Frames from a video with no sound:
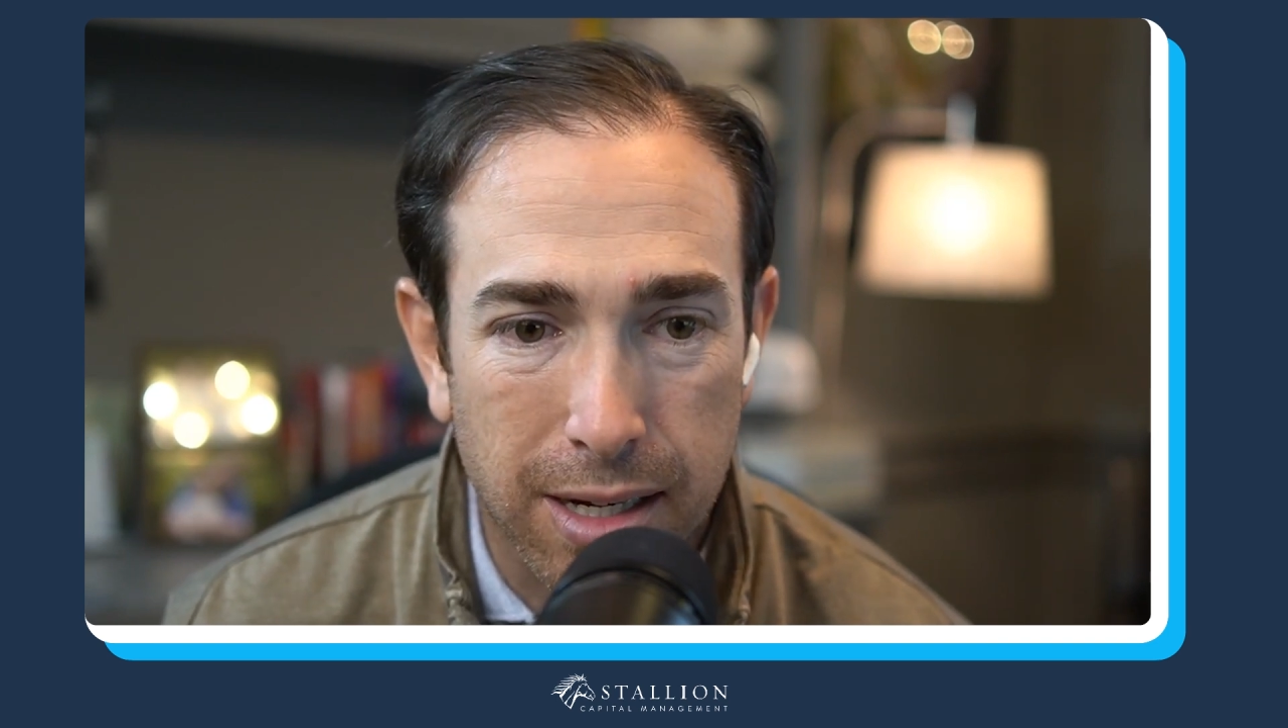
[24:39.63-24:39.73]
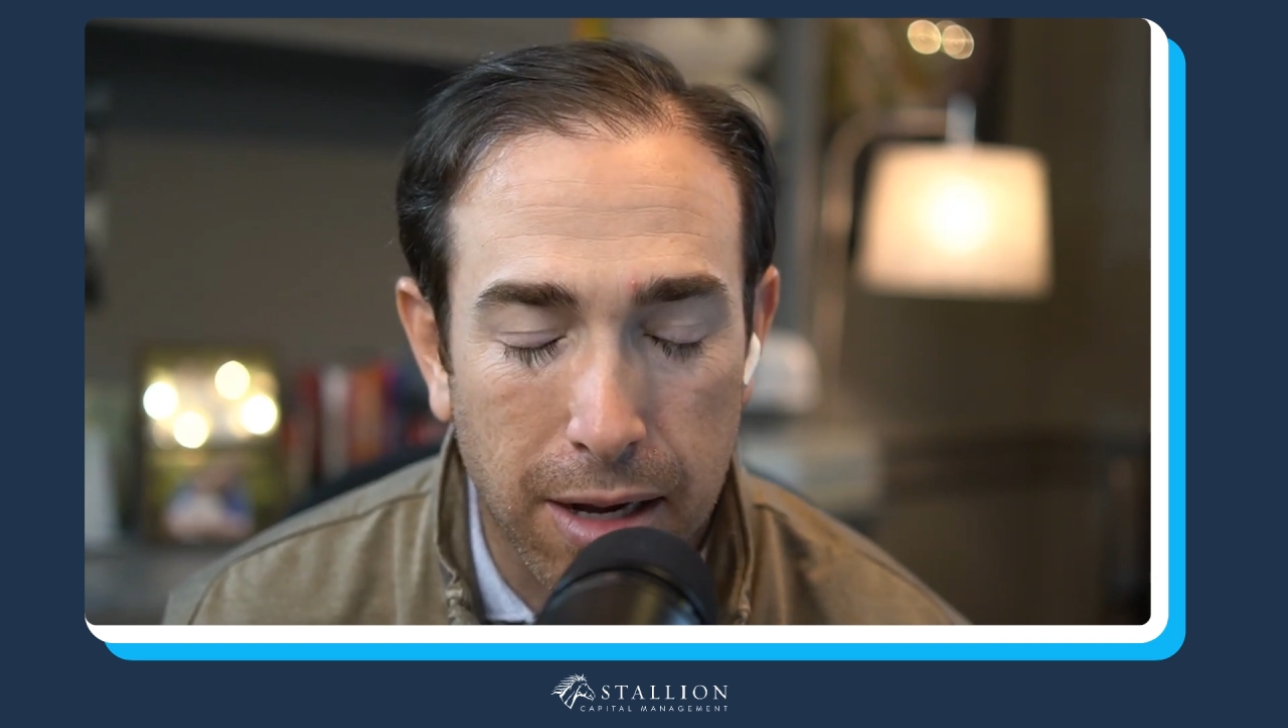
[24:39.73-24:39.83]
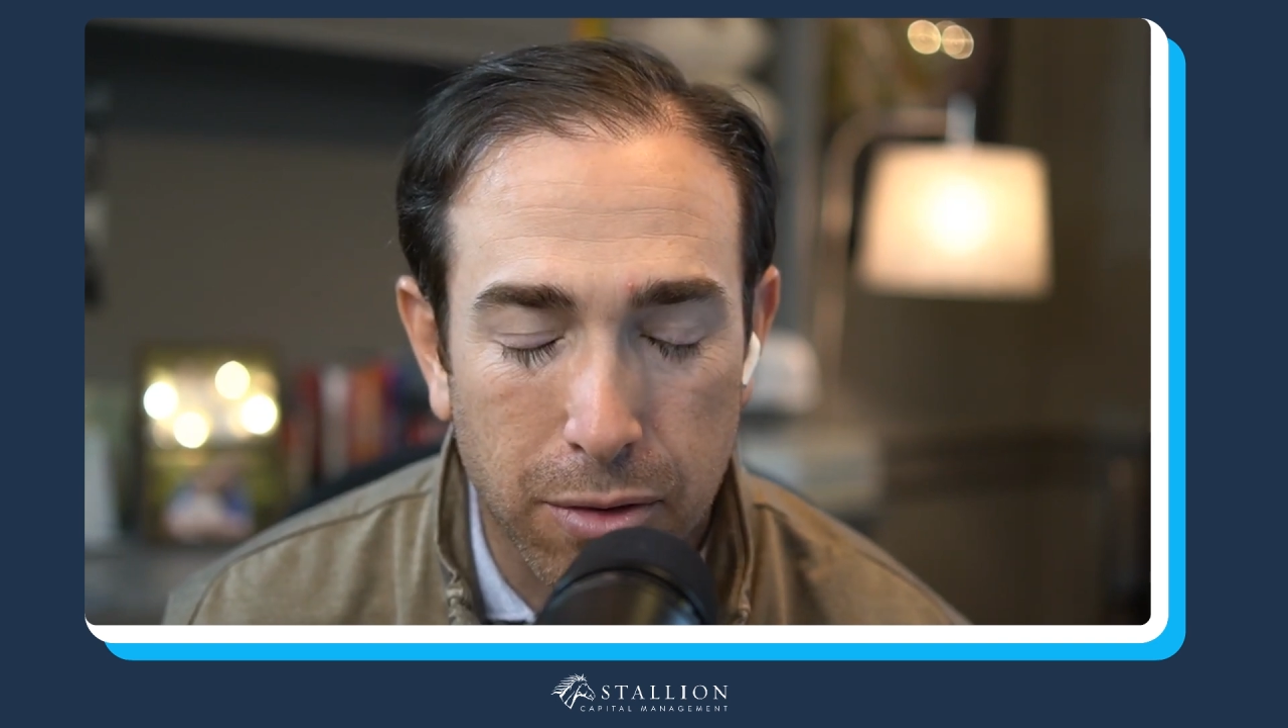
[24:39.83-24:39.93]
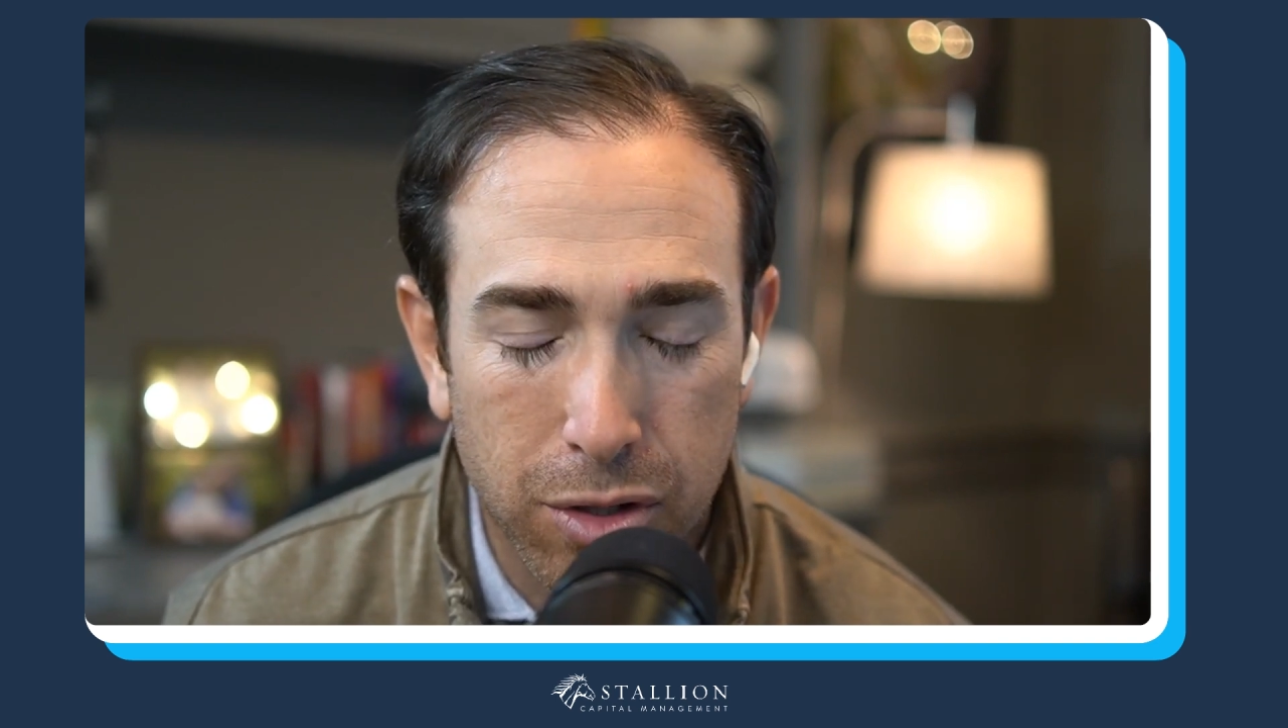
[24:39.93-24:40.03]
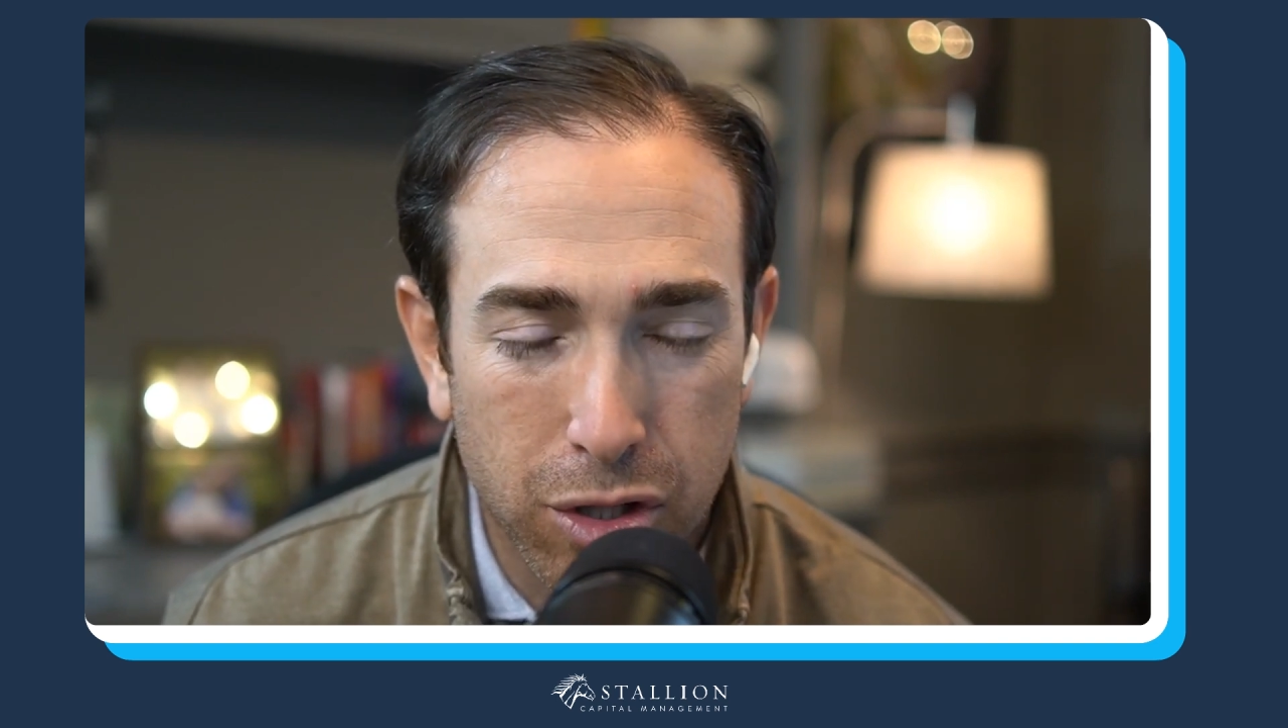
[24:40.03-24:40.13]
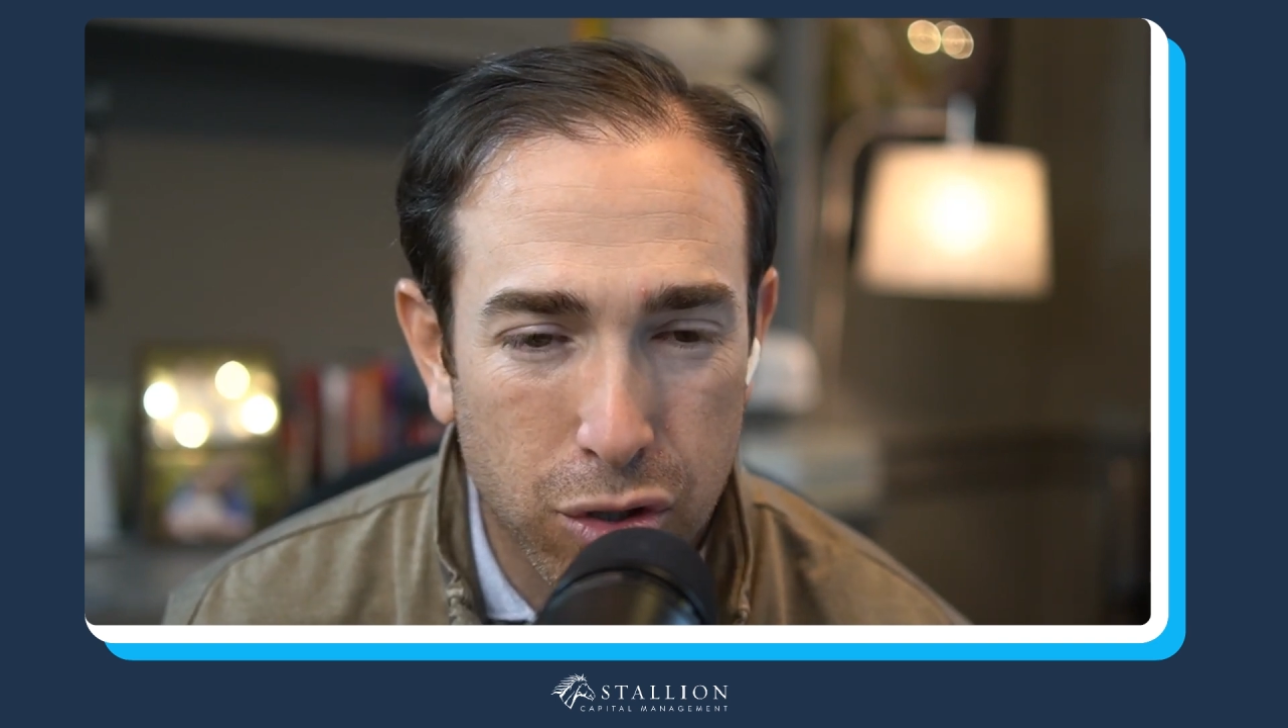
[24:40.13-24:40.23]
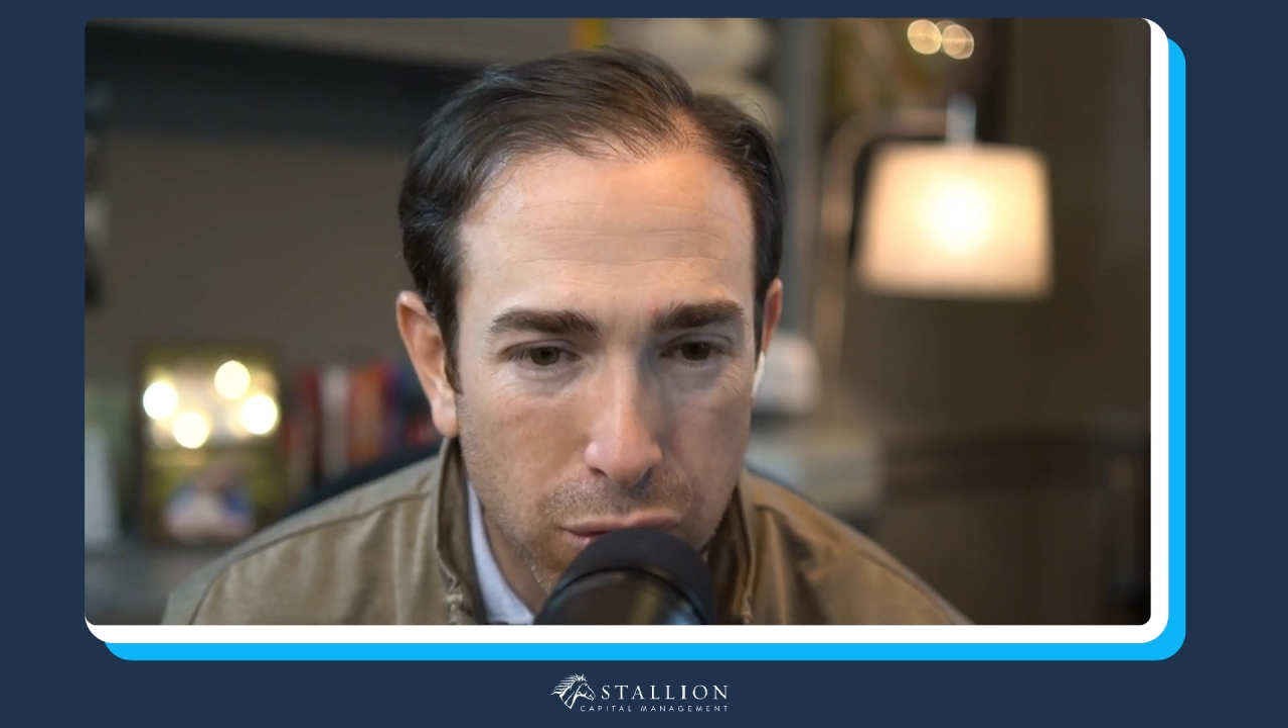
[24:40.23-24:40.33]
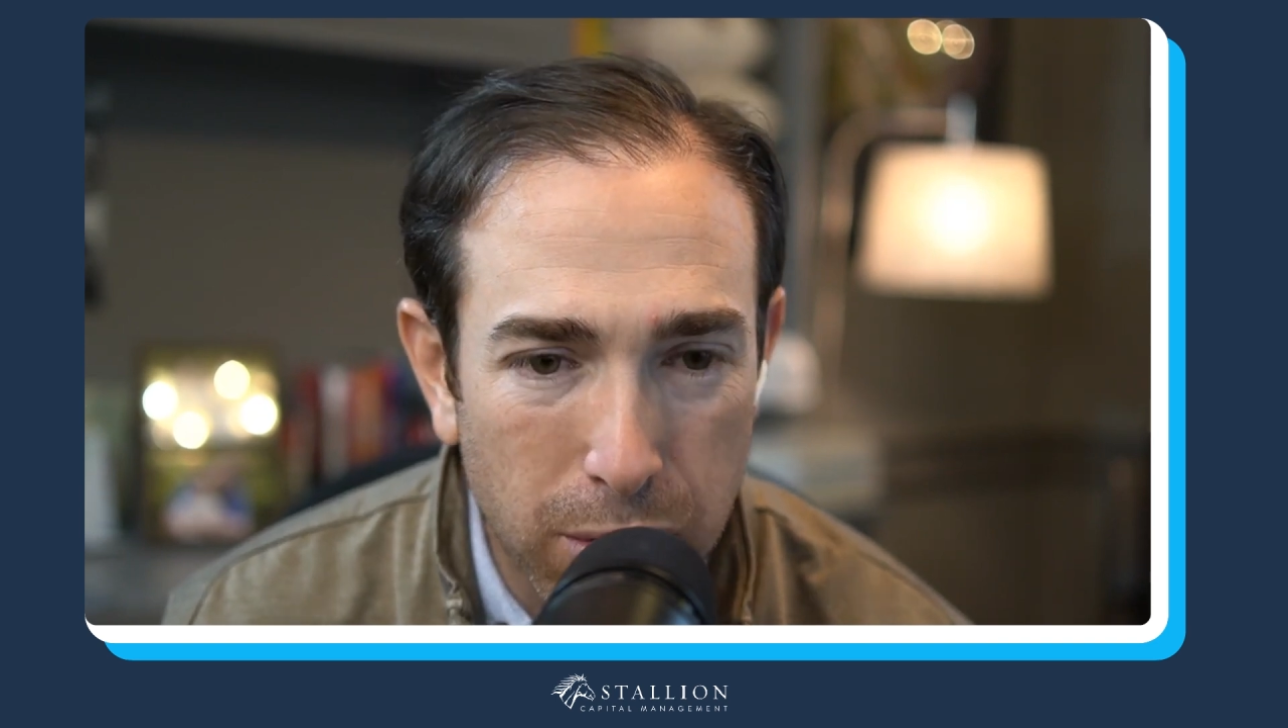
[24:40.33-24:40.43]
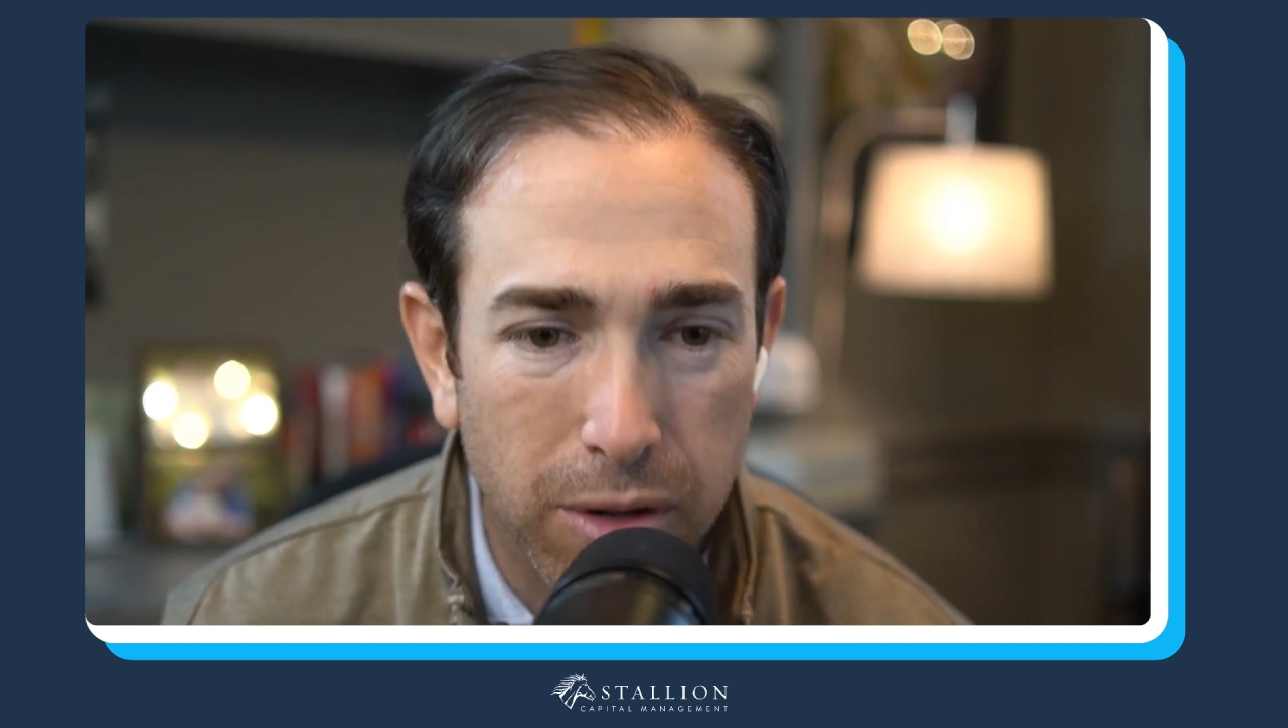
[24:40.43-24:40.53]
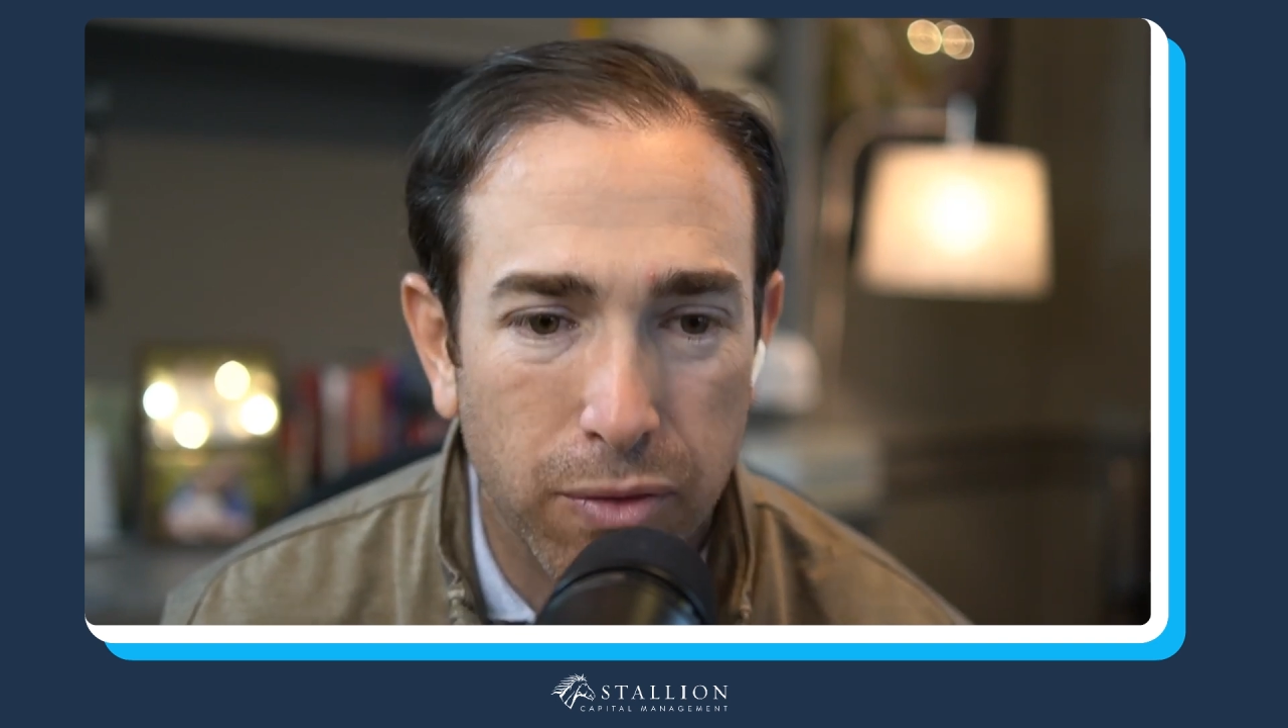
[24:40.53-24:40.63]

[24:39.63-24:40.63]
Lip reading: I was extremely